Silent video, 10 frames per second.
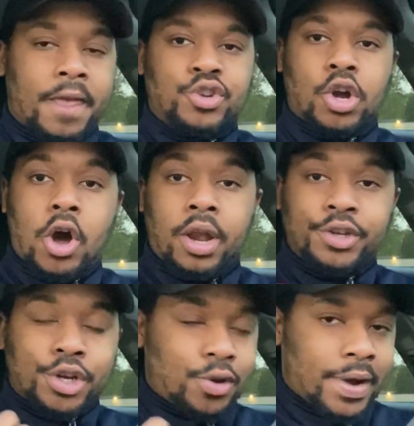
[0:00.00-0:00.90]
You're calling
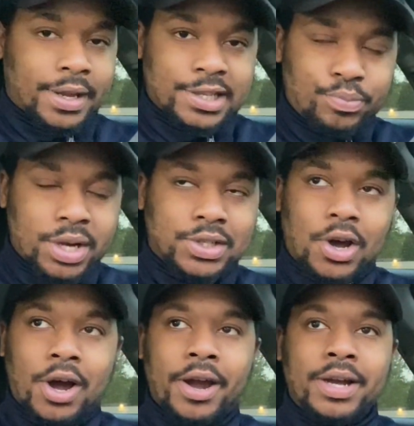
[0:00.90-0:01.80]
your direct express
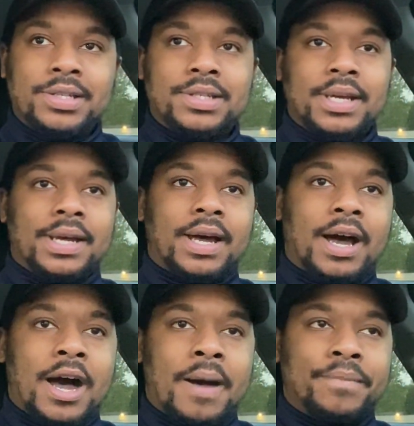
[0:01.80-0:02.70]
cards.
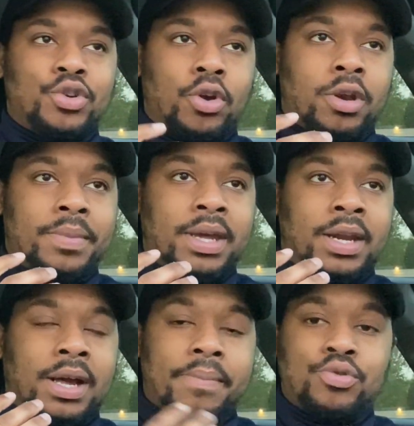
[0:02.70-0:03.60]
Um, you're going to be
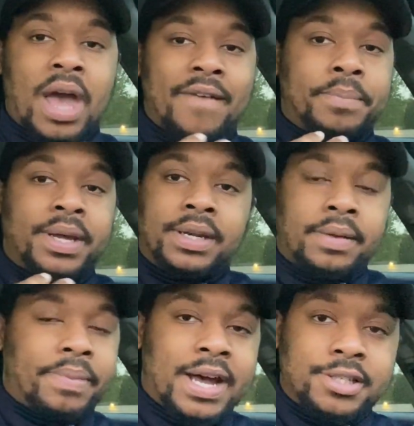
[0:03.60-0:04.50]
getting up. You have PIN
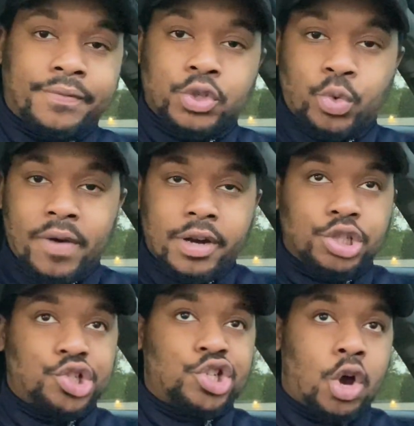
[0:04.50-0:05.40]
deposit for
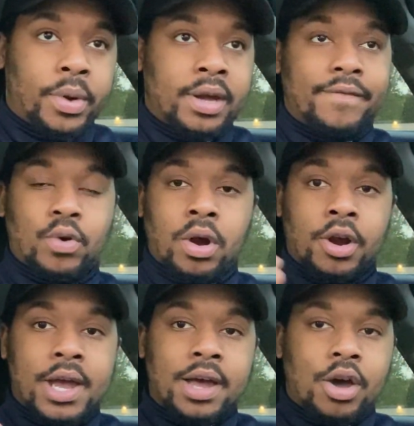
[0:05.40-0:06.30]
1200 showing
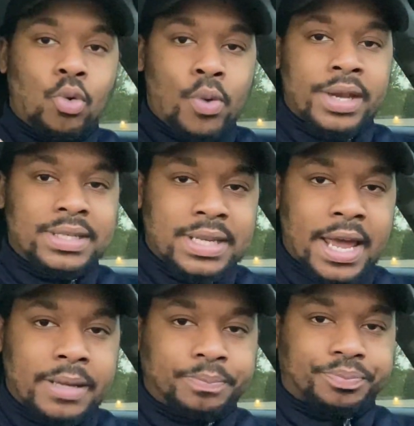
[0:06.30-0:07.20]
for Wednesday.